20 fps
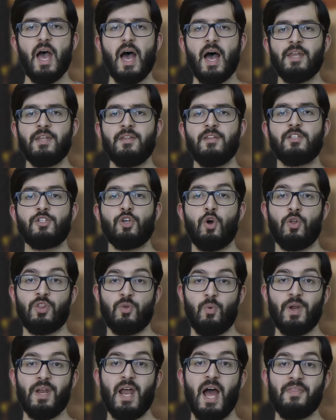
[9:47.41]
And so on
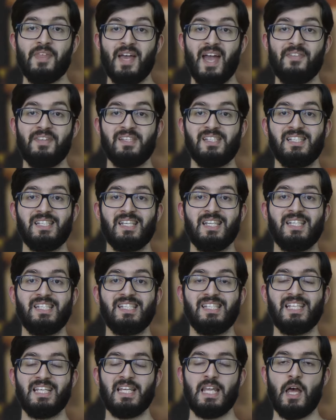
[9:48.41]
the one hand, again, this
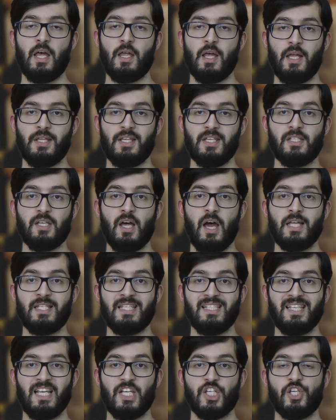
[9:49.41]
is a desire
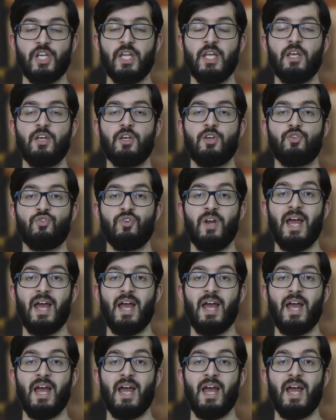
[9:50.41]
to essentially